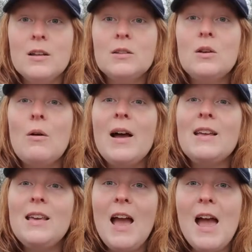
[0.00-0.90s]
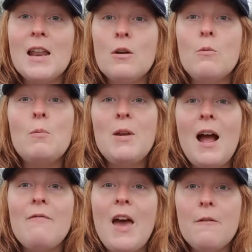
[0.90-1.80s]
So again, when we
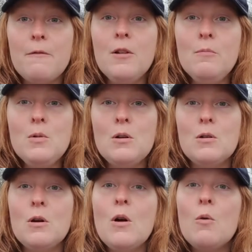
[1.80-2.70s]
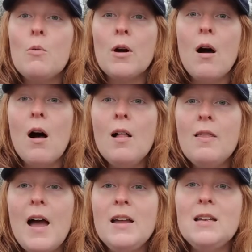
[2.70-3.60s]
have that full moon, we're all
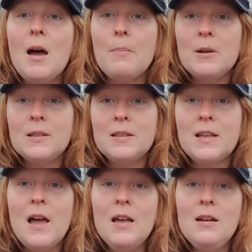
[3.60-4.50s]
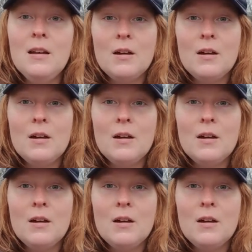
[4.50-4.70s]
lined up sun,